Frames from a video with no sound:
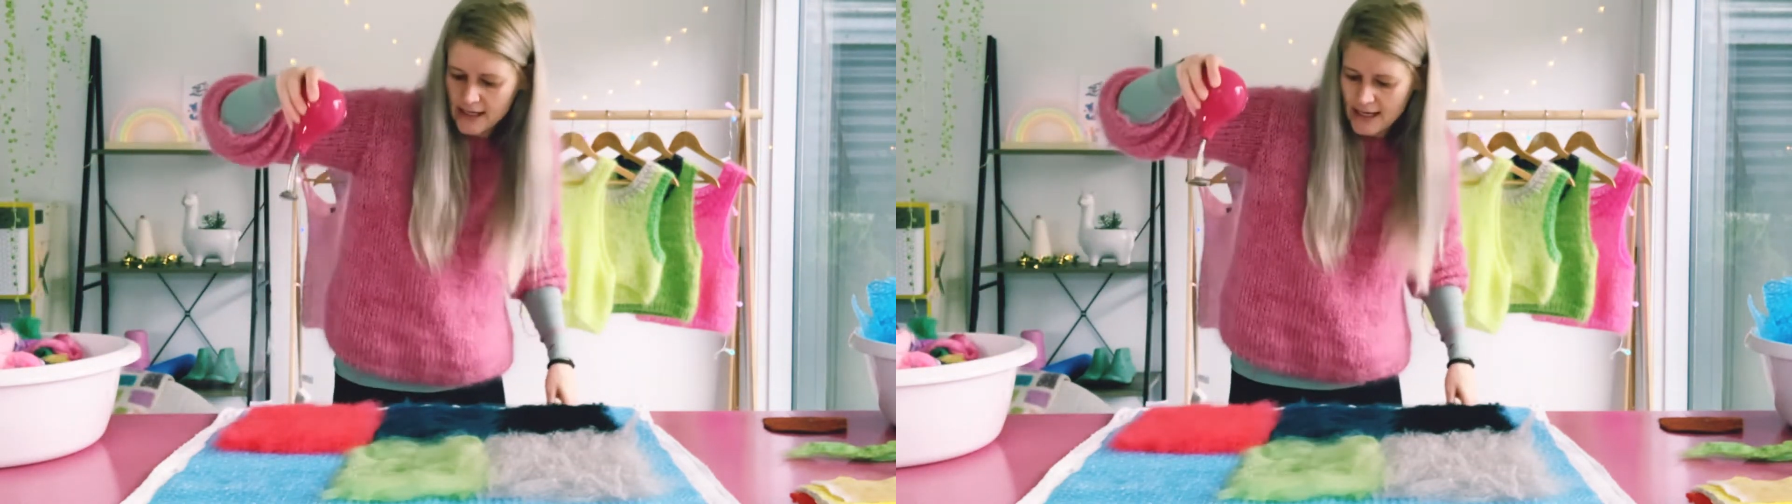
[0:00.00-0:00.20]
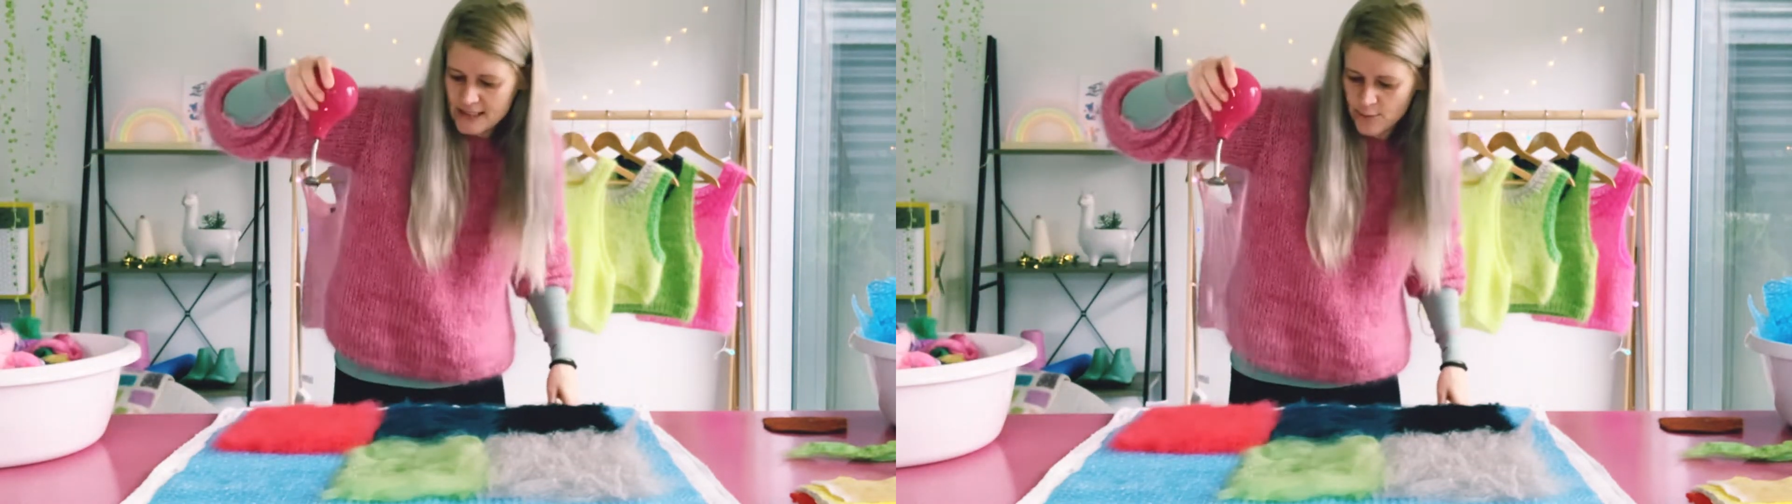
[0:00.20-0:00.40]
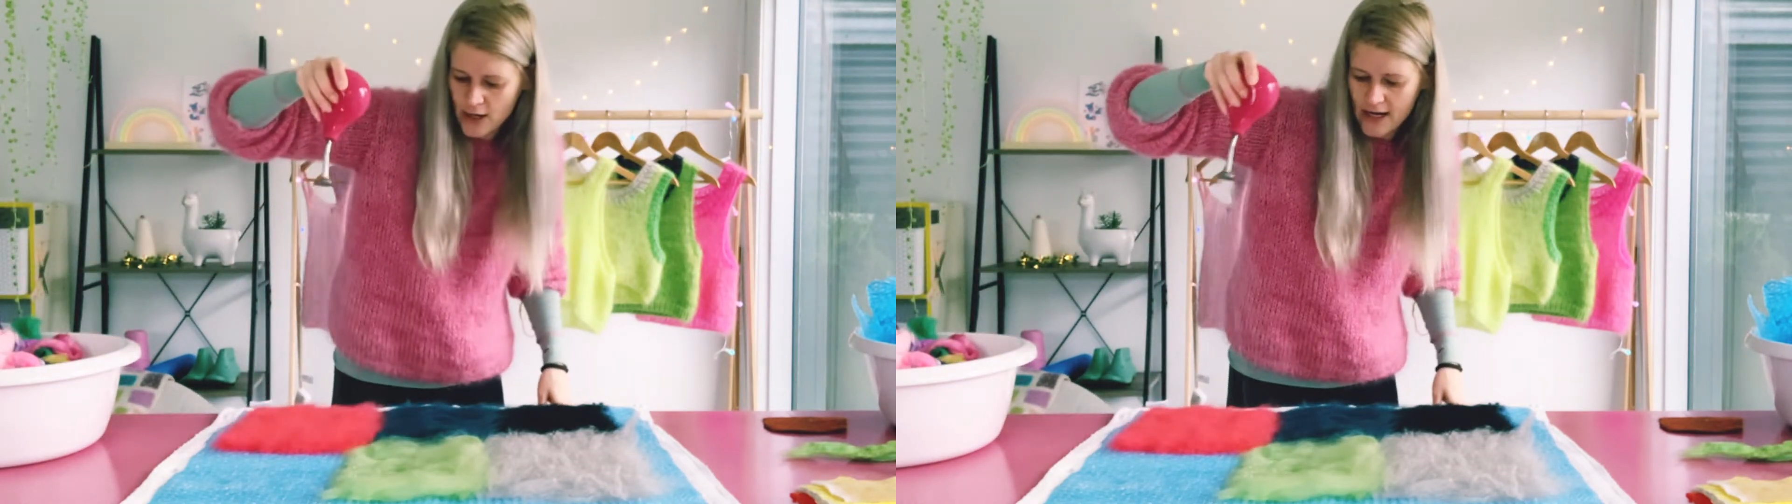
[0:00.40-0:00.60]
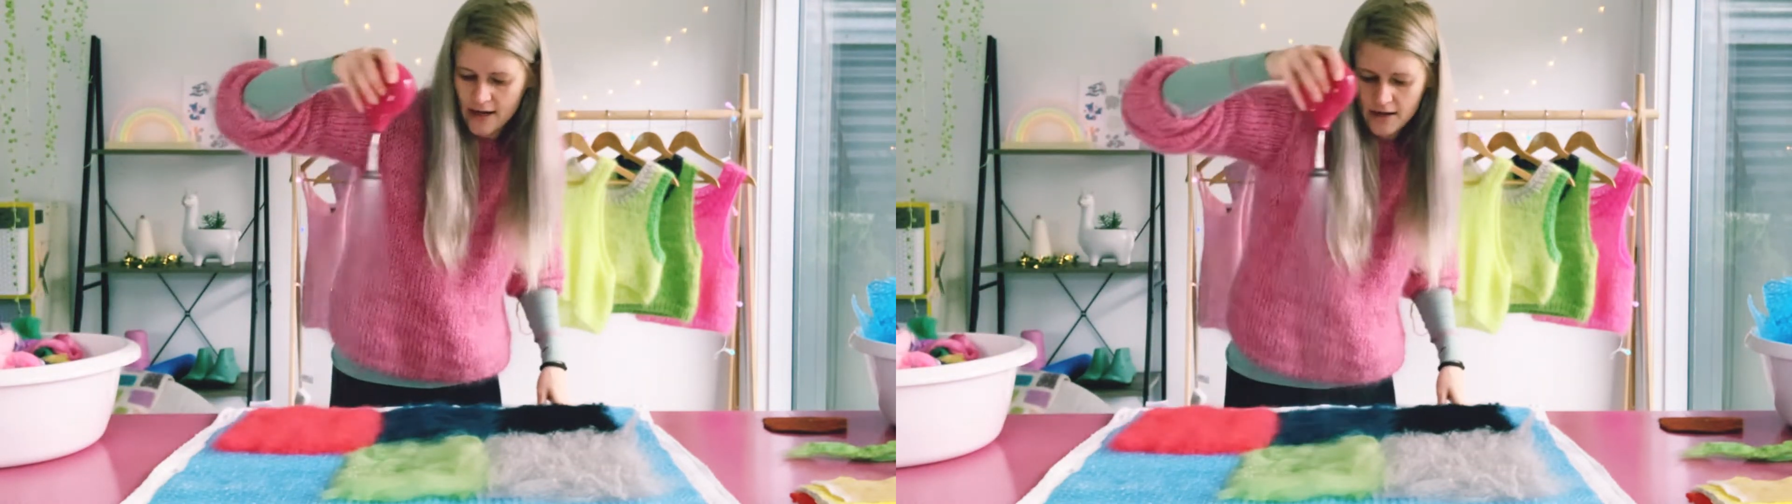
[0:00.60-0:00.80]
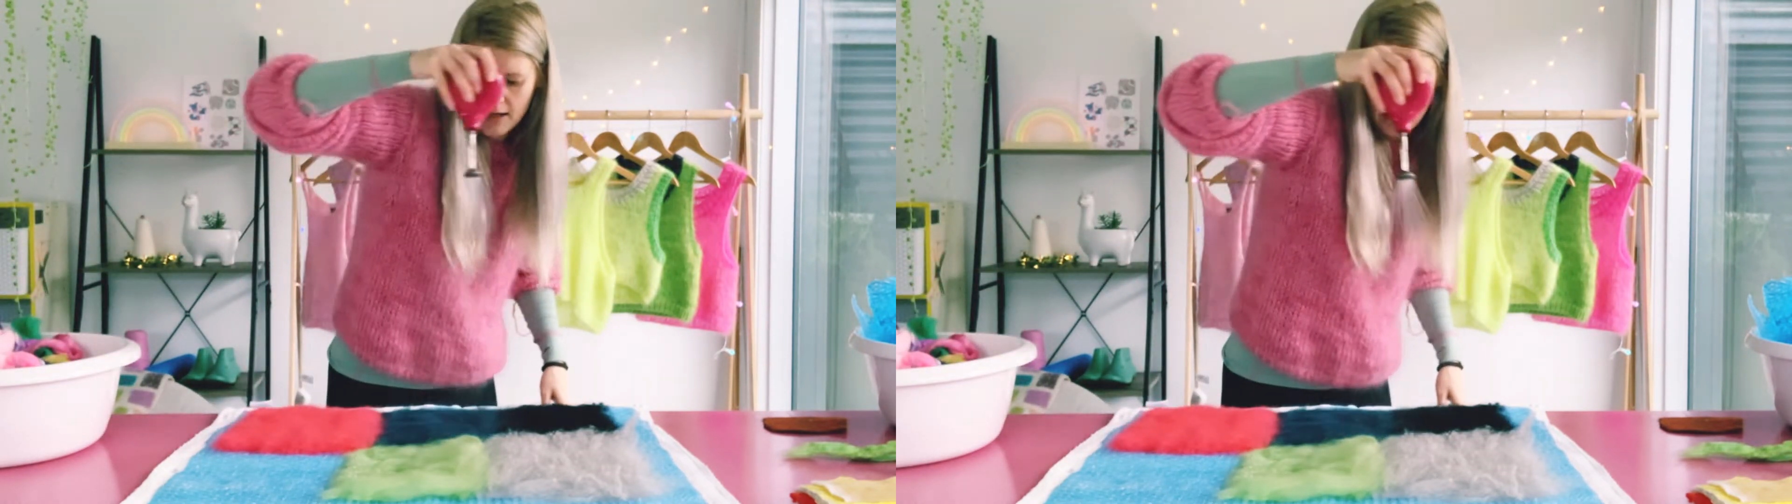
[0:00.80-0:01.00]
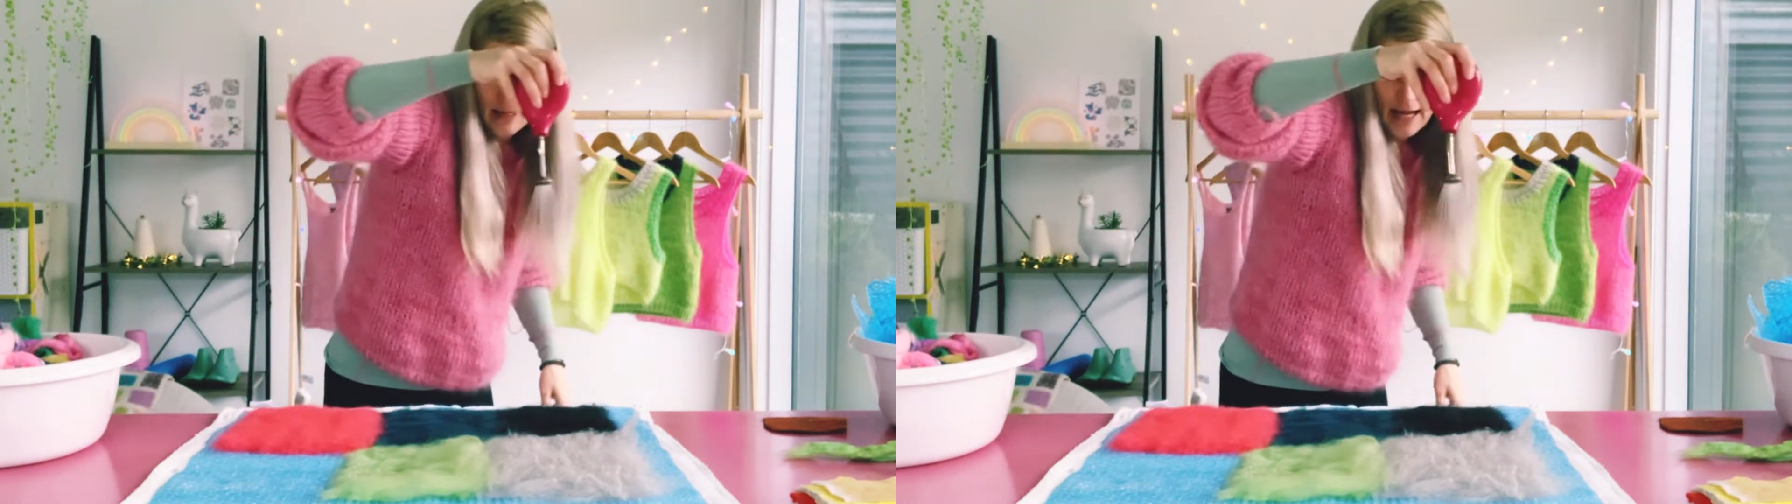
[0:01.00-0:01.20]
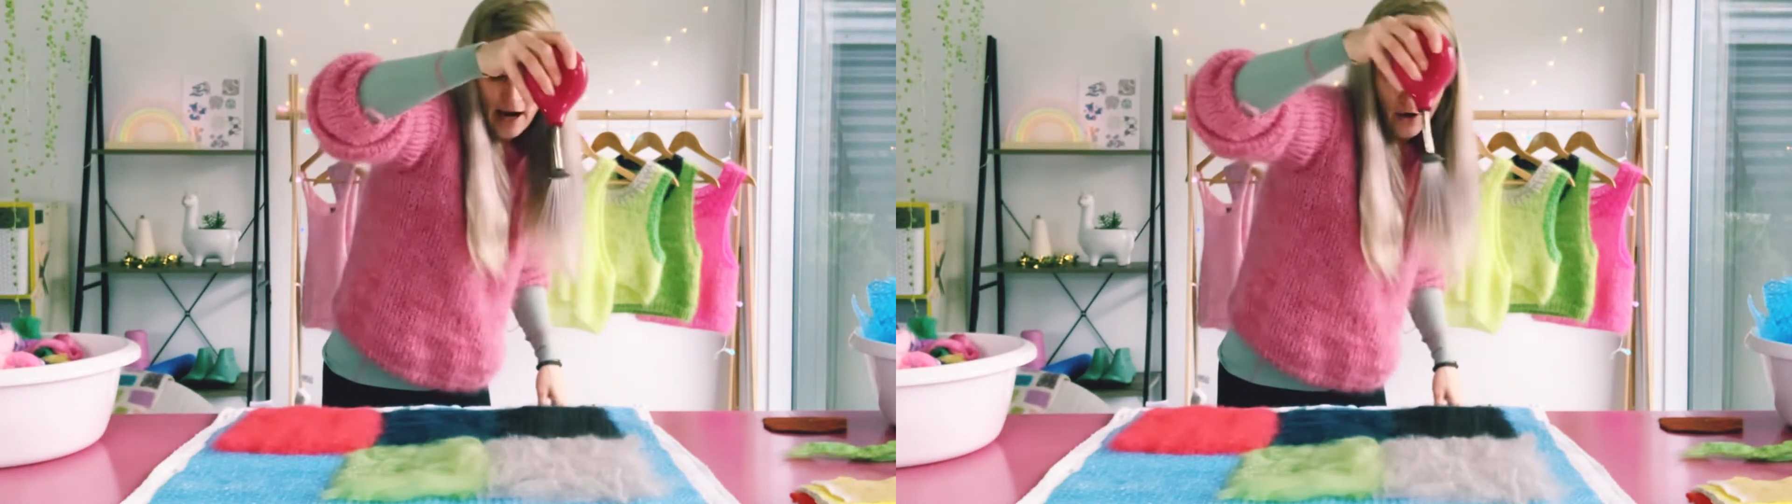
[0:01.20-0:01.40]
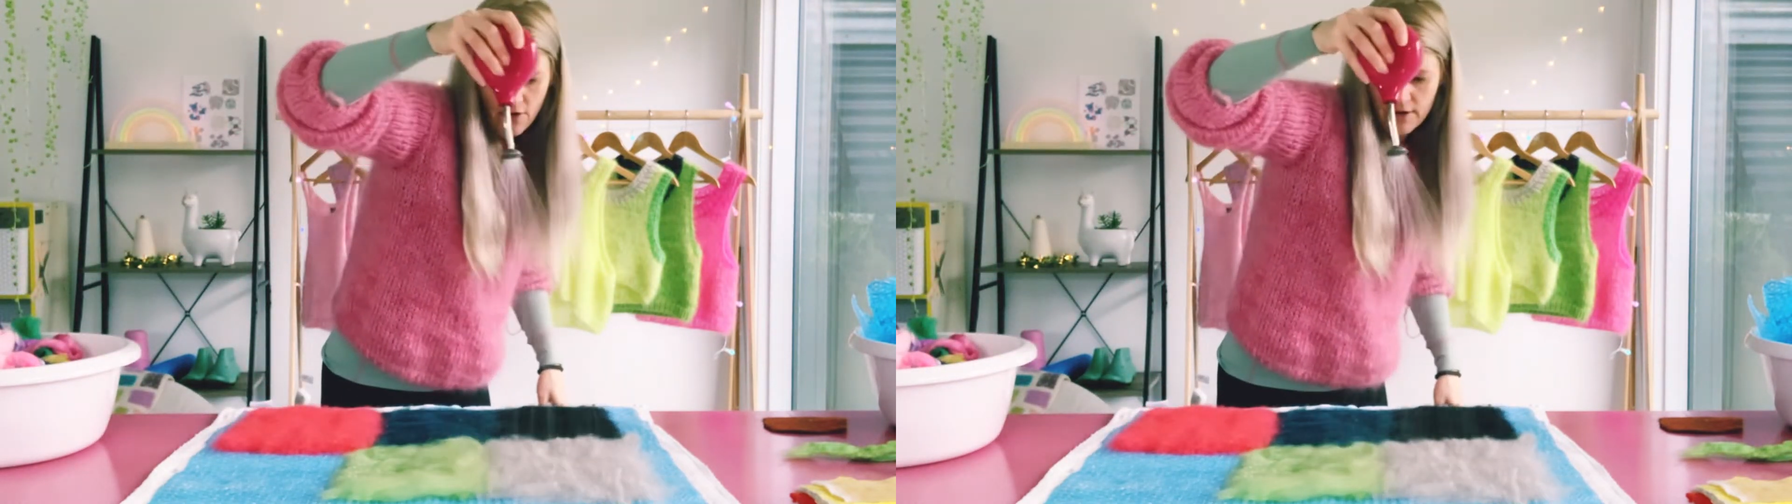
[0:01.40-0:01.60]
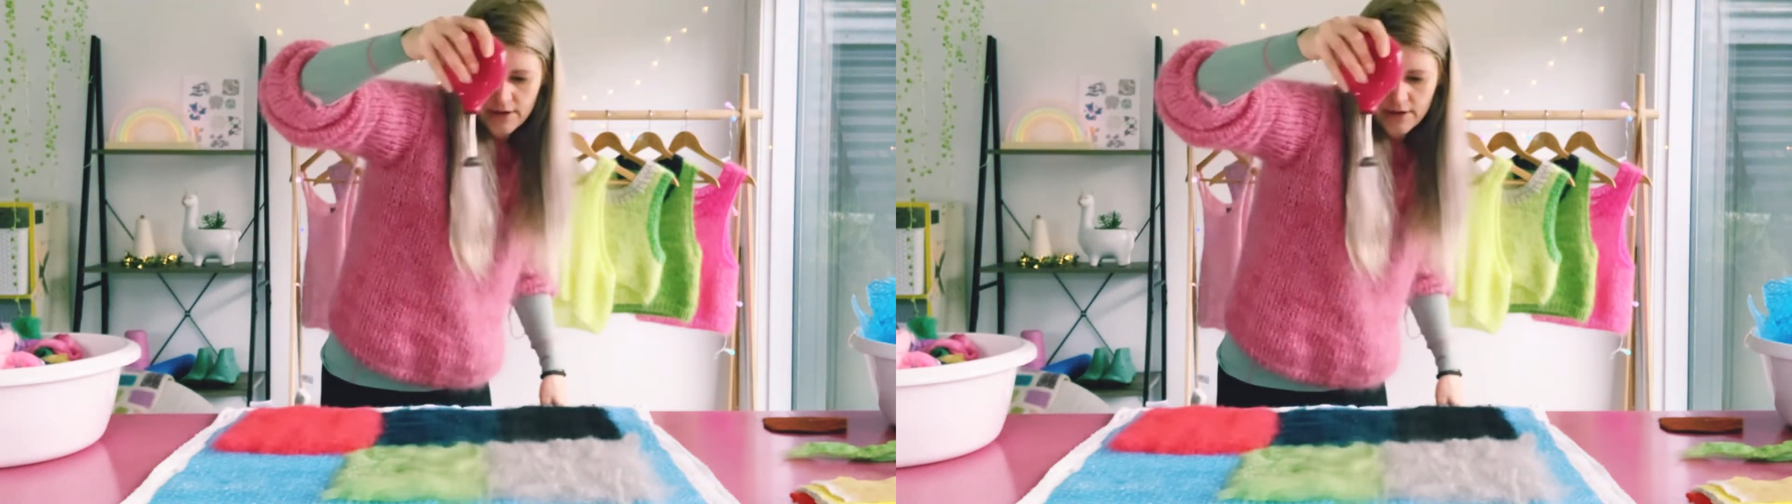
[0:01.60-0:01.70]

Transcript: a spray now.